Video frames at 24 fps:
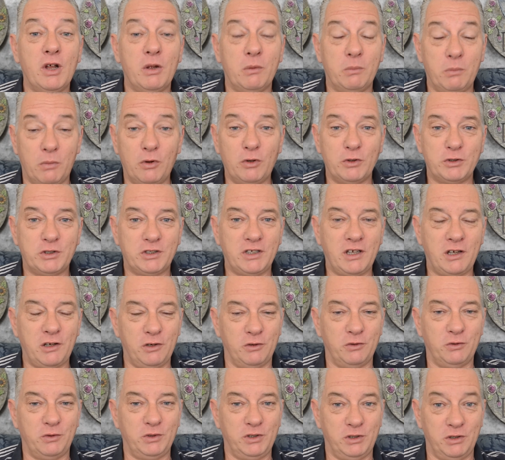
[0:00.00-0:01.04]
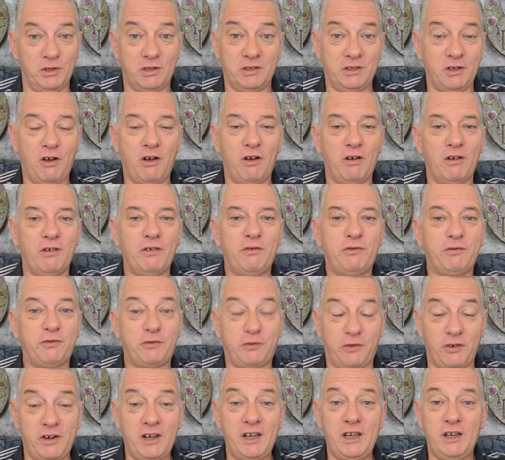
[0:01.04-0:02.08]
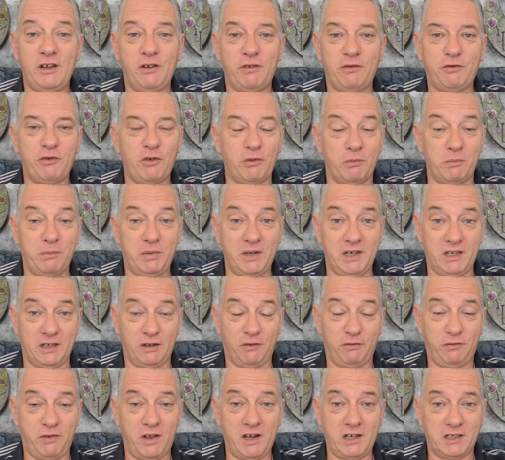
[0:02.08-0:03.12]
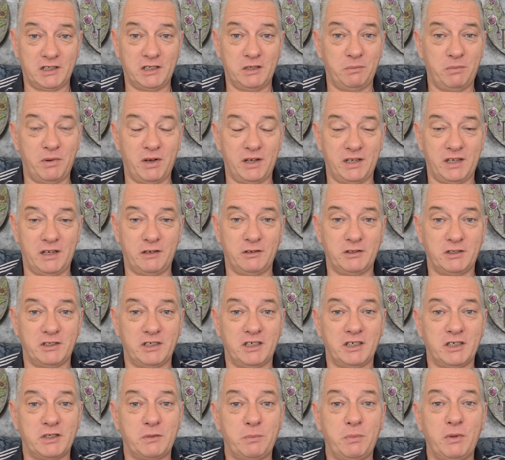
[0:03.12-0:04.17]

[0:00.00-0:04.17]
More so, you're not free from being affected by those things,